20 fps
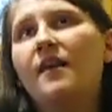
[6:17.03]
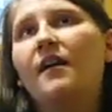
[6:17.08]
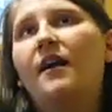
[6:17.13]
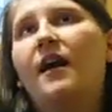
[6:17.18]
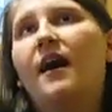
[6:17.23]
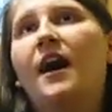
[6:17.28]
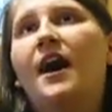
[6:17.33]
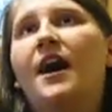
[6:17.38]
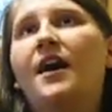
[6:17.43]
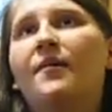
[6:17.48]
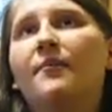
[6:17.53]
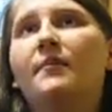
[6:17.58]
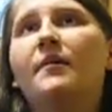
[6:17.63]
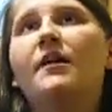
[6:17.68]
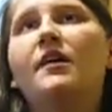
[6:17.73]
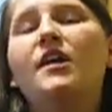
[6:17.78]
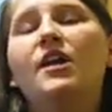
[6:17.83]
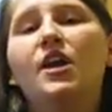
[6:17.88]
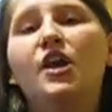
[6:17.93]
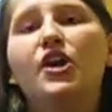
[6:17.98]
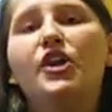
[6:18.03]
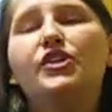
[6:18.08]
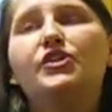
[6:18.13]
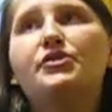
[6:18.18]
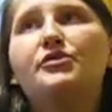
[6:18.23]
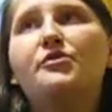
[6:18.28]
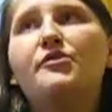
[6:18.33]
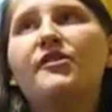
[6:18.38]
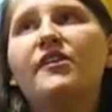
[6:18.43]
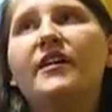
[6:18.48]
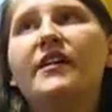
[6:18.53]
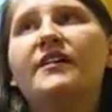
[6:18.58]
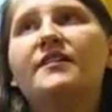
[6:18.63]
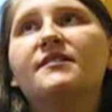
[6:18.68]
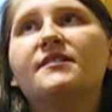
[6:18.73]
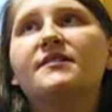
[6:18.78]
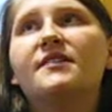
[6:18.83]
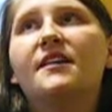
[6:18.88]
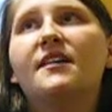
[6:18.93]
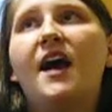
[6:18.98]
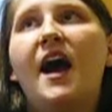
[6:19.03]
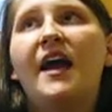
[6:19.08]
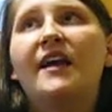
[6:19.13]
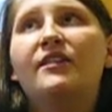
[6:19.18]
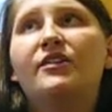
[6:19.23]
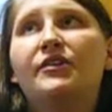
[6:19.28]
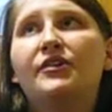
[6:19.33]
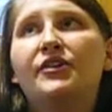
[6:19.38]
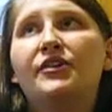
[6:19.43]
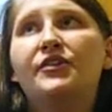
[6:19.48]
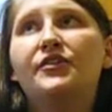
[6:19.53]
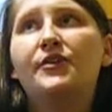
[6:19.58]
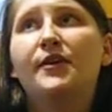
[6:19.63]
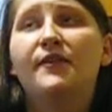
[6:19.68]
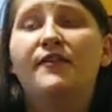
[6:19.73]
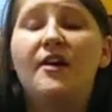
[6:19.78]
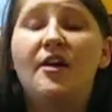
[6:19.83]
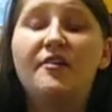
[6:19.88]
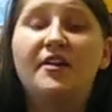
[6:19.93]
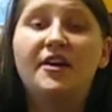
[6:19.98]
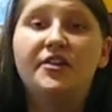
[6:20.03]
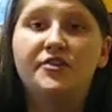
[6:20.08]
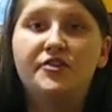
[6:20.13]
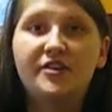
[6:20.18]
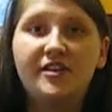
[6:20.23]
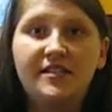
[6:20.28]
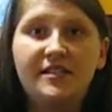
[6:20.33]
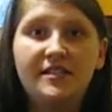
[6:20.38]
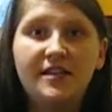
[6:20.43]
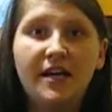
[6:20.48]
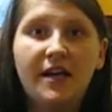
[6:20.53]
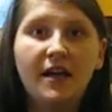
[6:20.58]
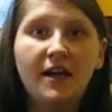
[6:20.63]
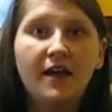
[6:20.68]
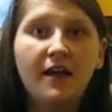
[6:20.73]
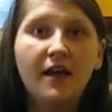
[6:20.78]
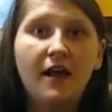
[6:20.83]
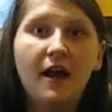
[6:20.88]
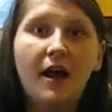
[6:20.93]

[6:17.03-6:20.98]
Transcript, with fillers: Um, two things I learned or found interesting.